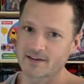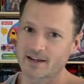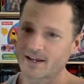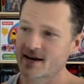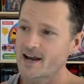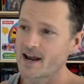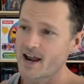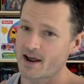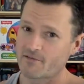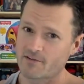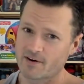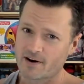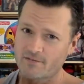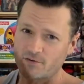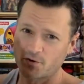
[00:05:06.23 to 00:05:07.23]
You can
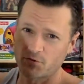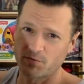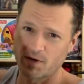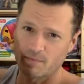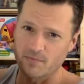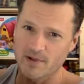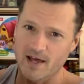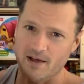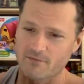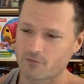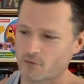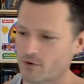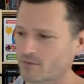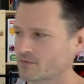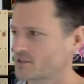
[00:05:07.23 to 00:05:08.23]
never have too many
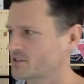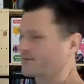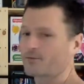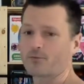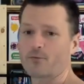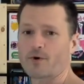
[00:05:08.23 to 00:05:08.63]
platforms.